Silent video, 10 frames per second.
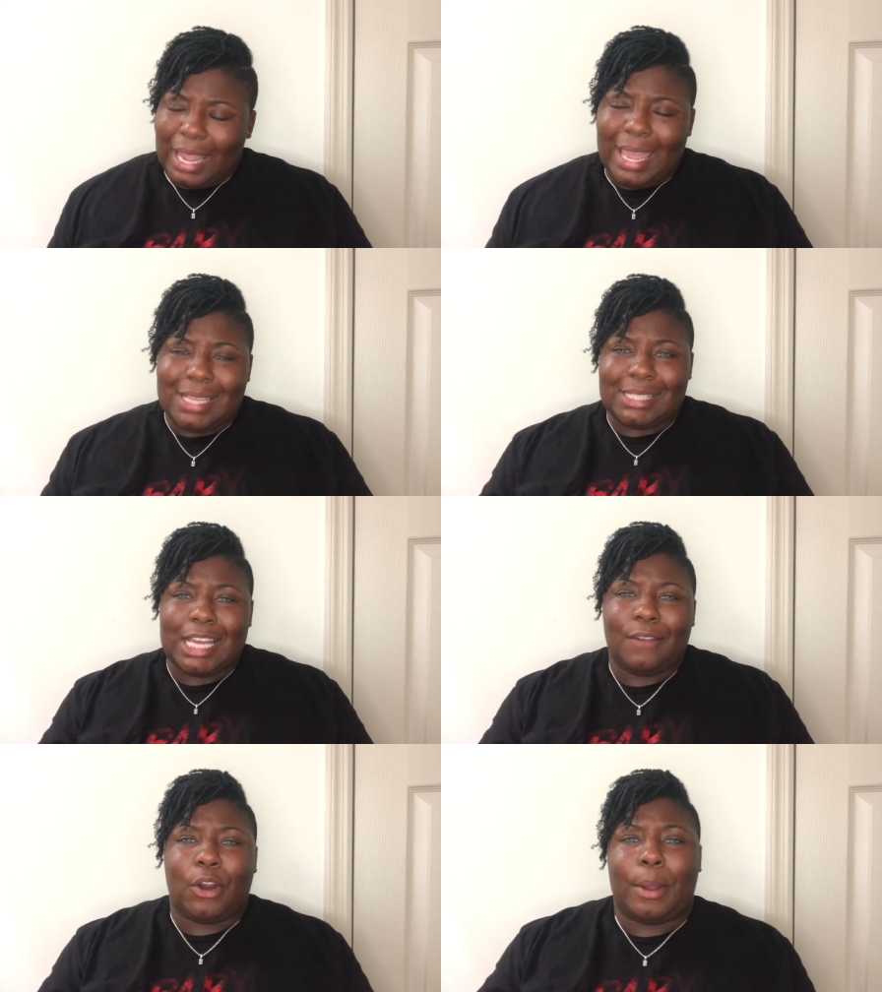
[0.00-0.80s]

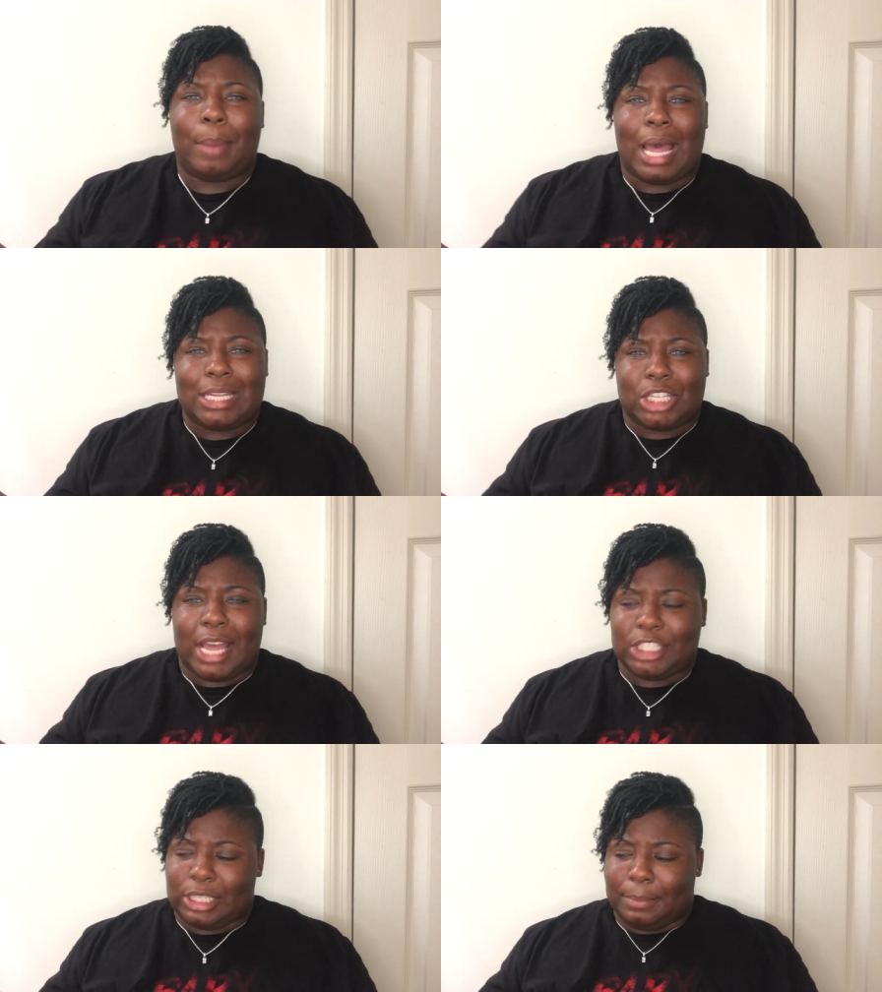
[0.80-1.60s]
instead of her
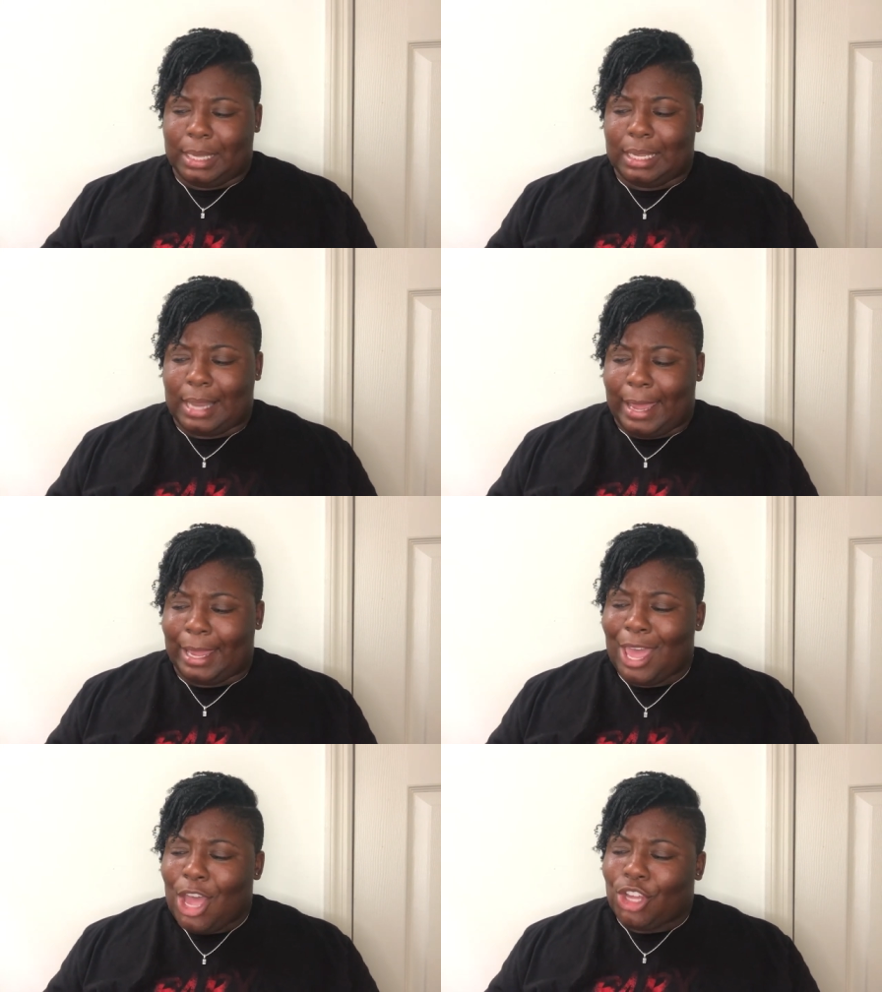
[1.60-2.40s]
apologizing and being
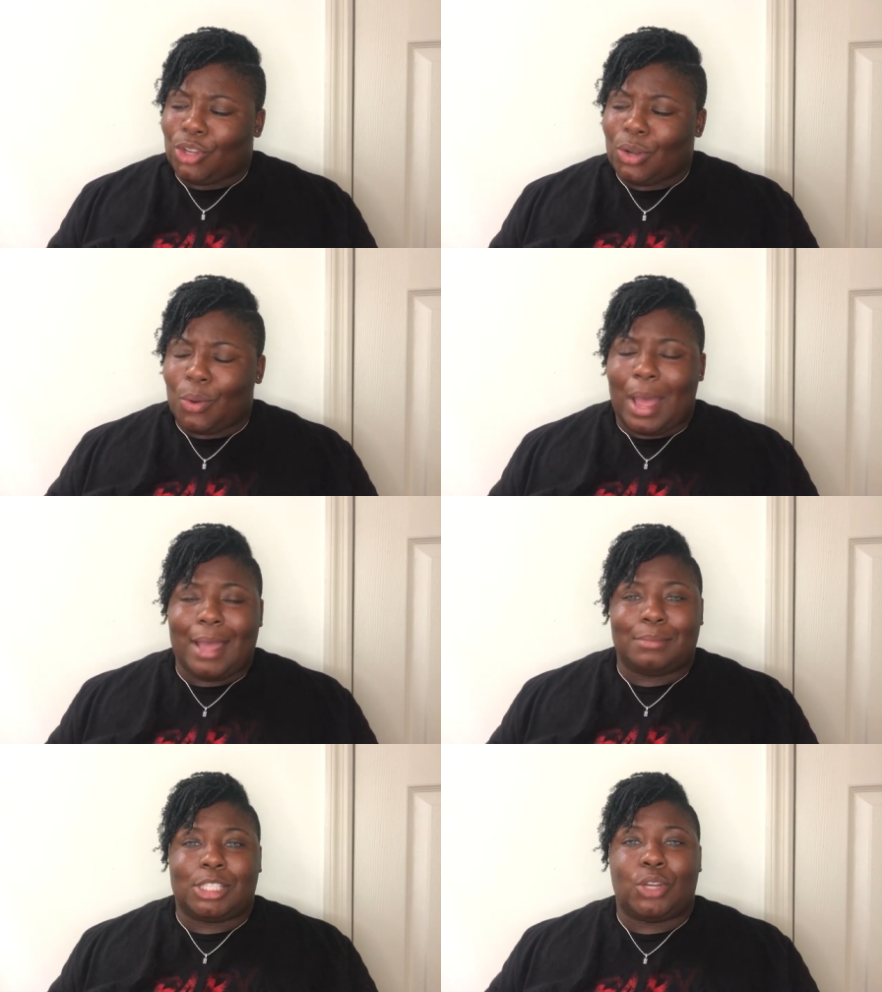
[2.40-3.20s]
like, you know,
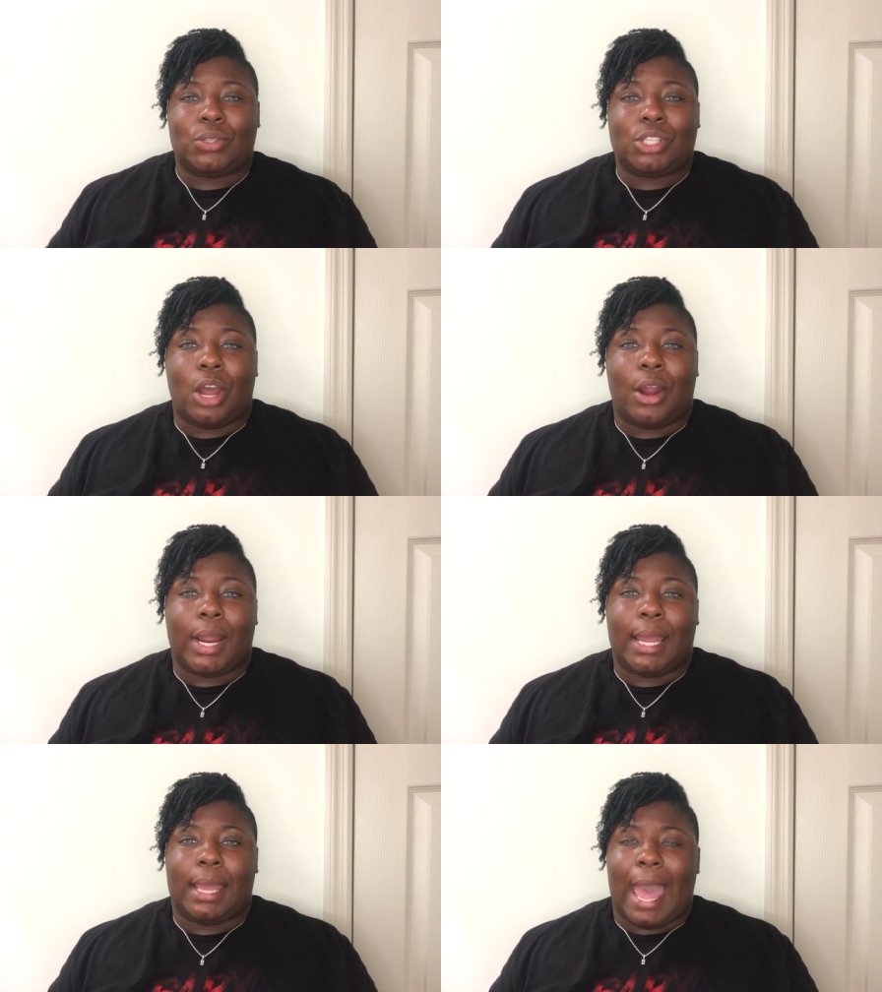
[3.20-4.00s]
I'm so sorry.